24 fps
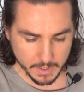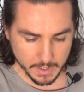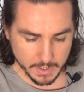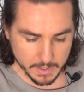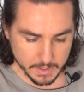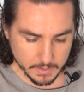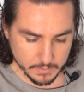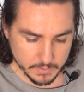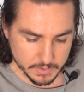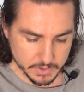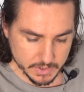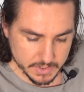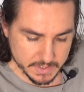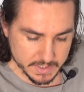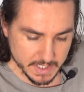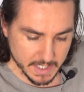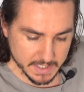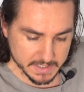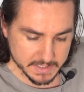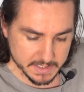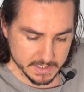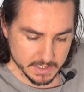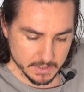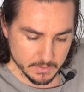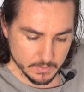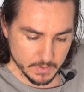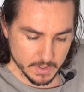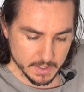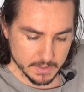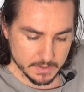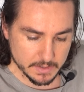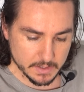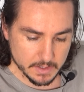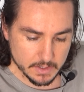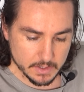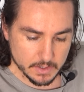here that we just tested it
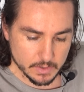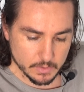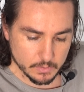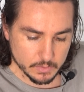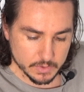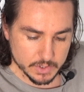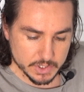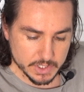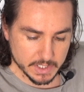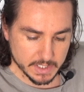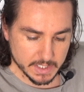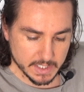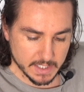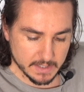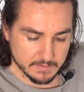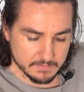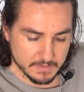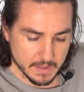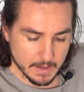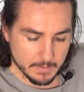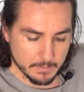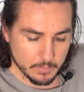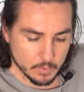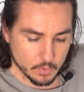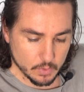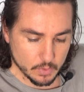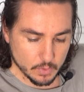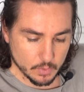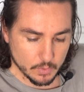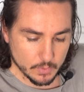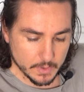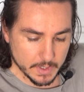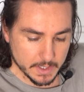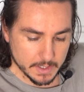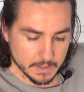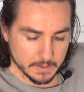with. We're just going to give that
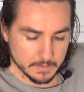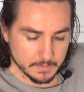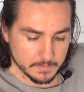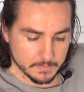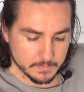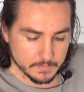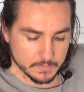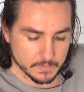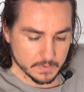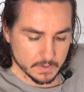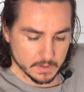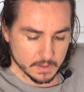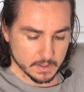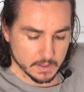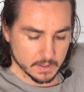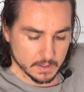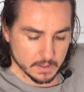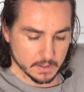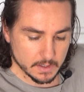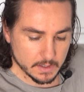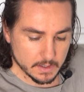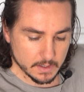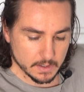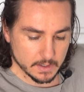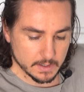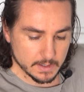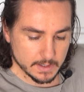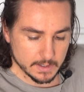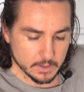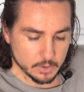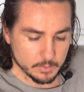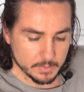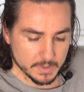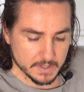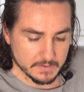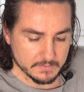bulgur wheat a
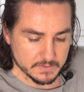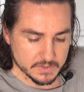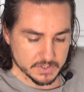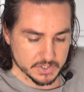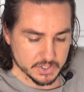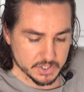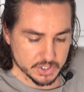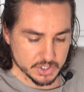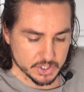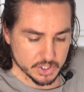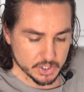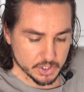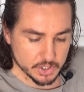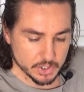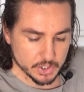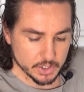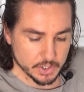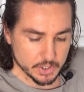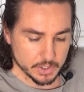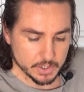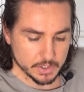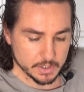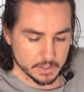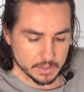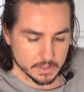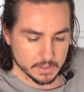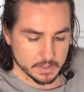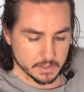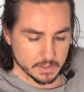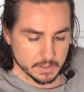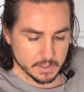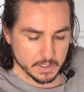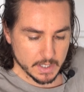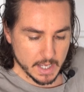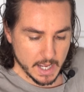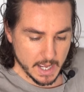little bit of a stir,
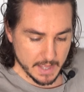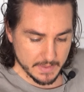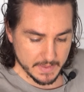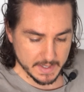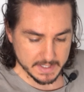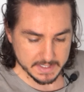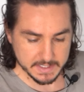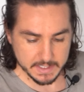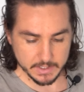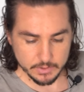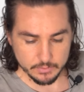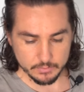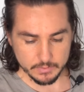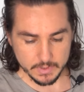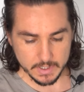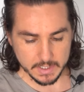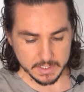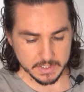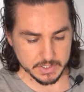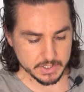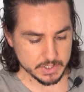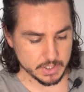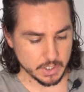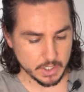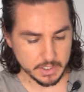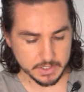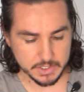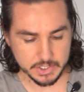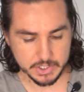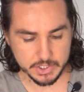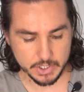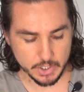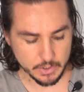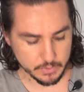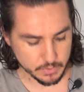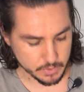and that's going to really start to
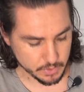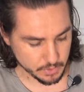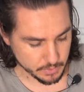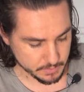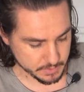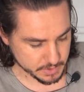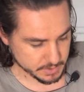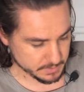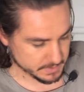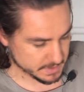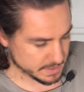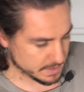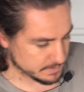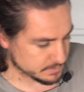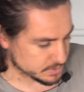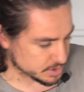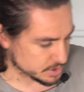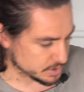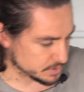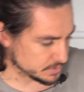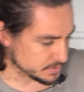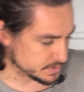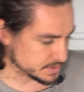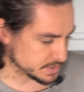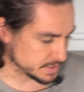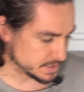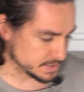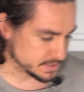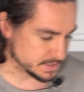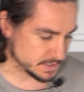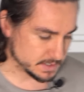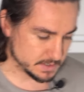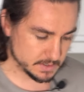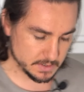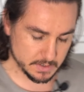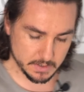soak up some of them
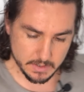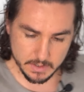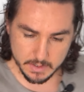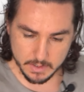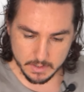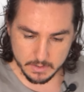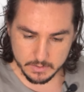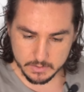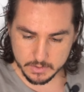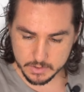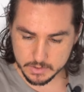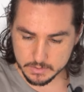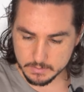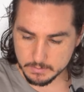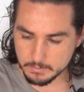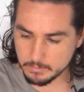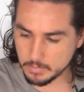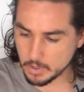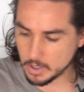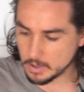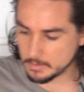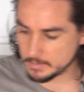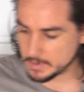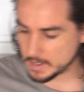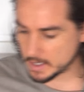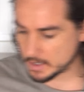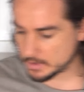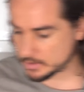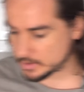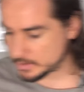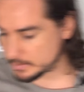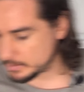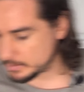juices. Pop that on